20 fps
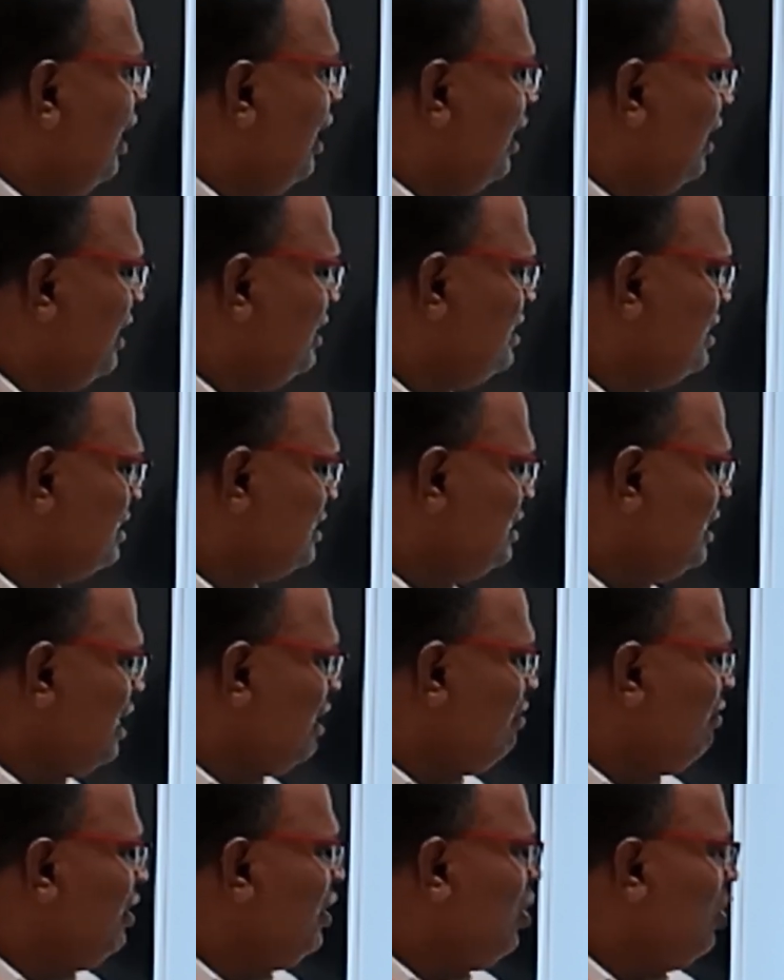
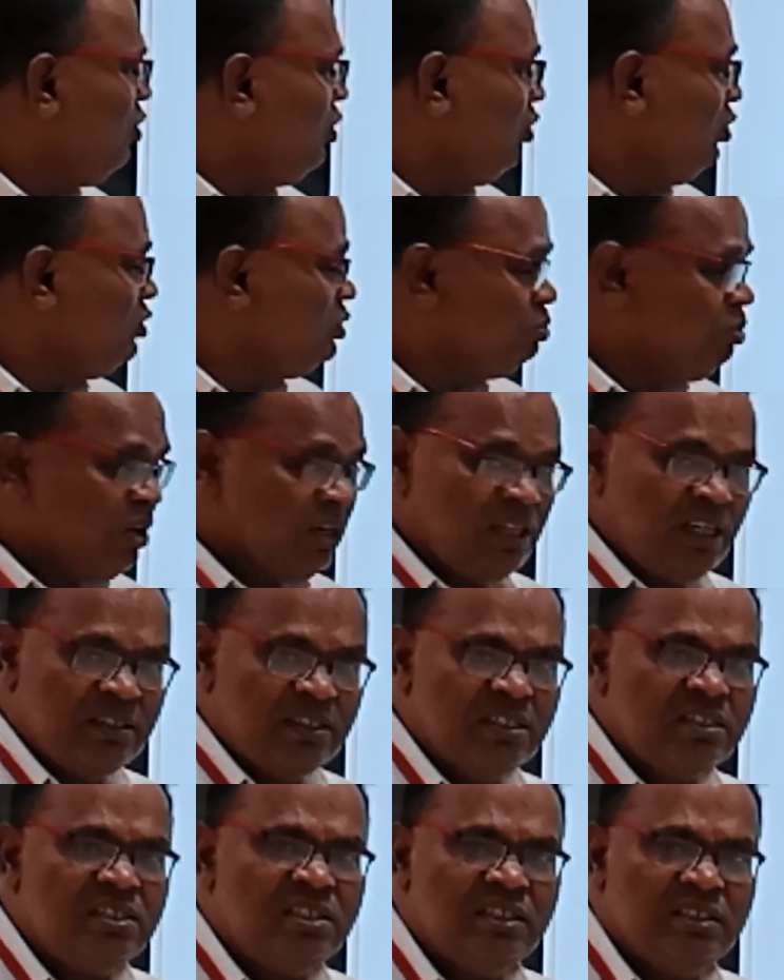Register we have to use for the
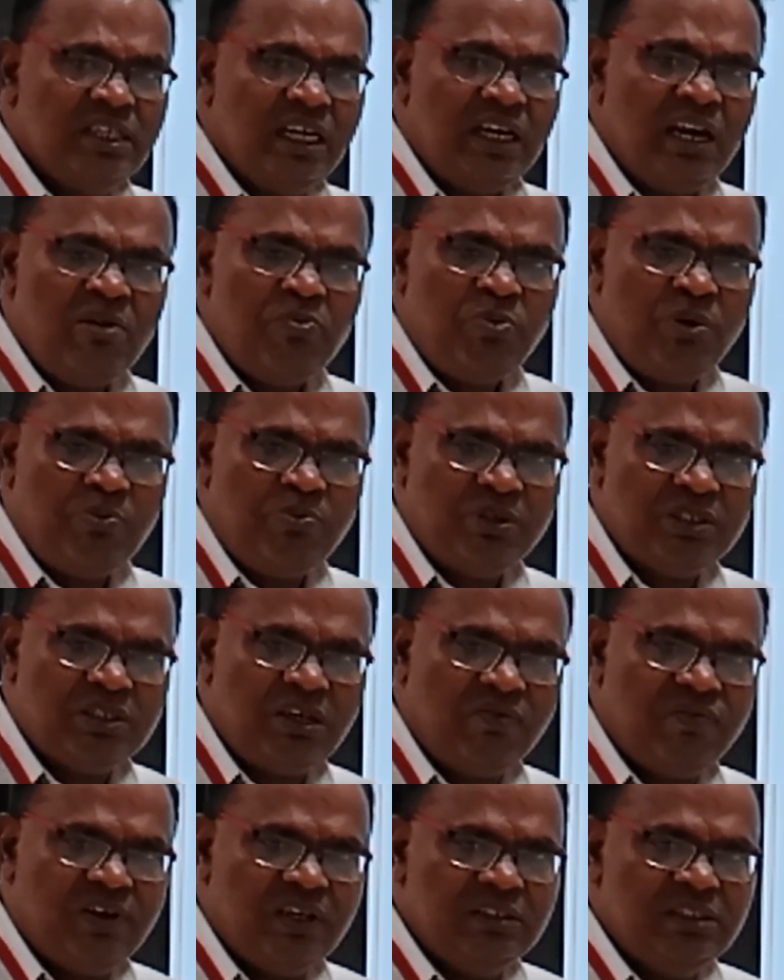6 general purpose
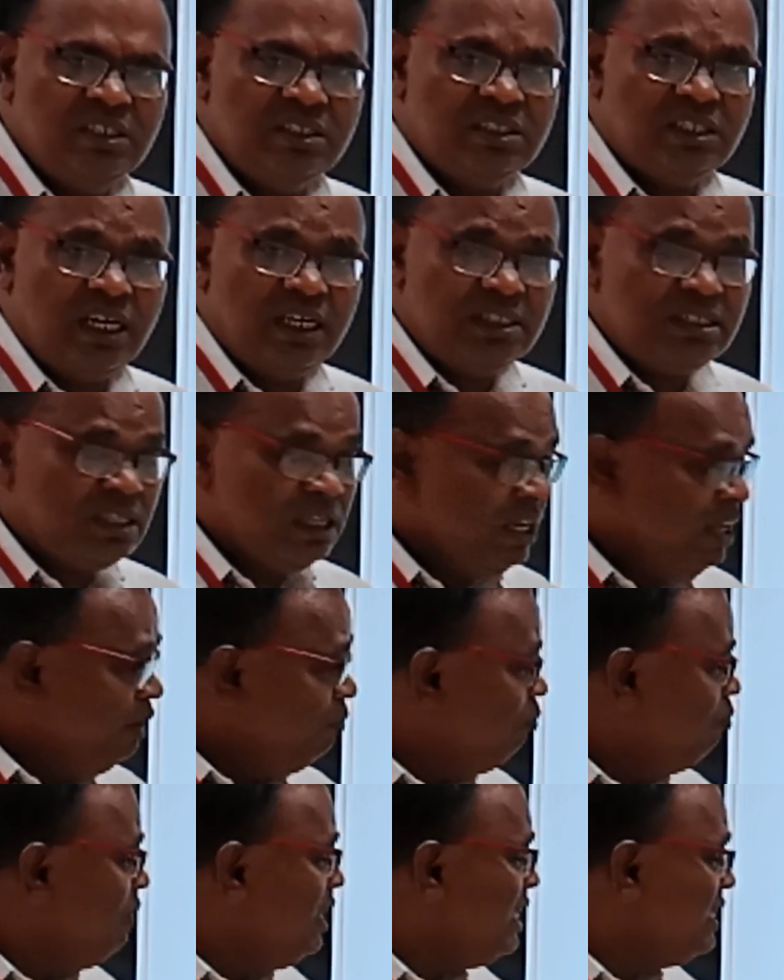of registers,
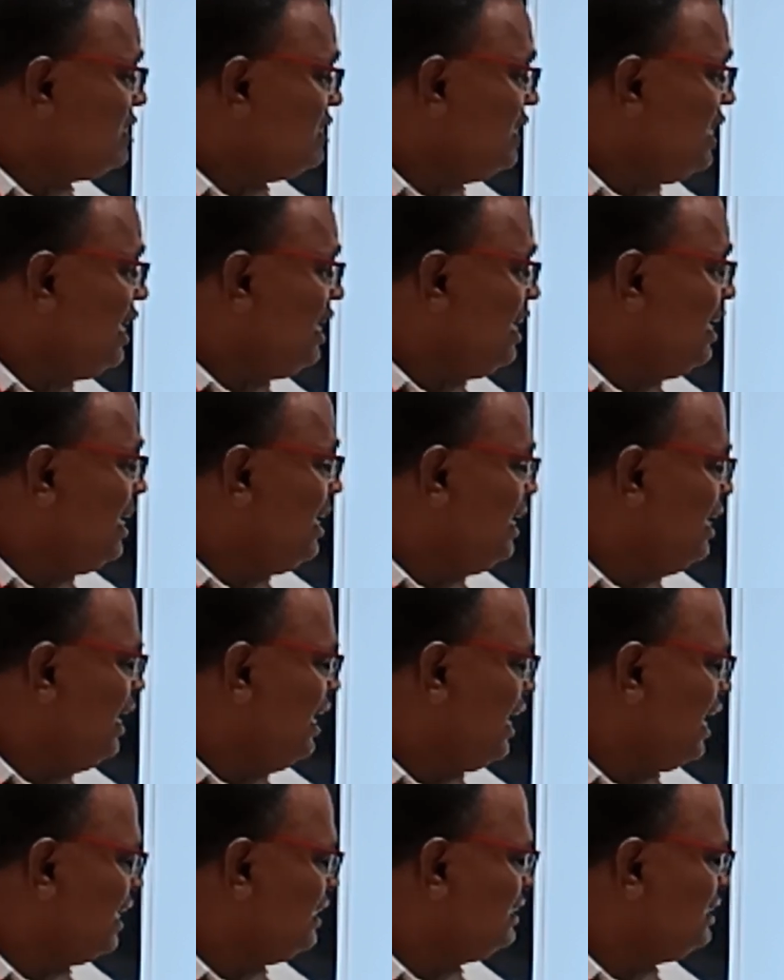B, C, D,
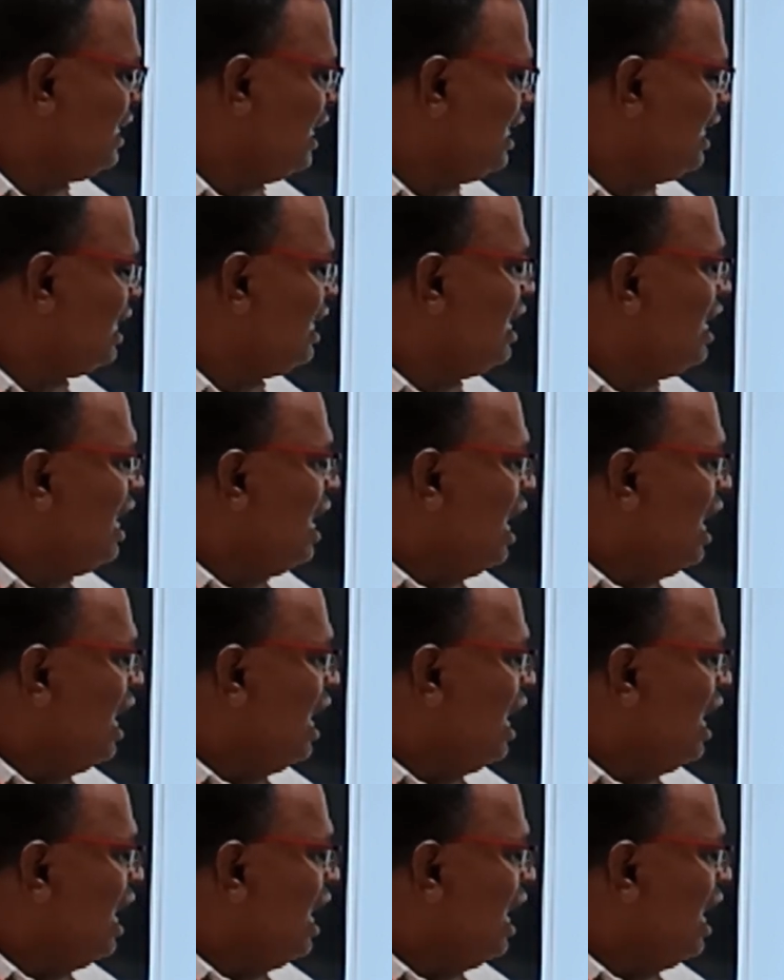E, H, L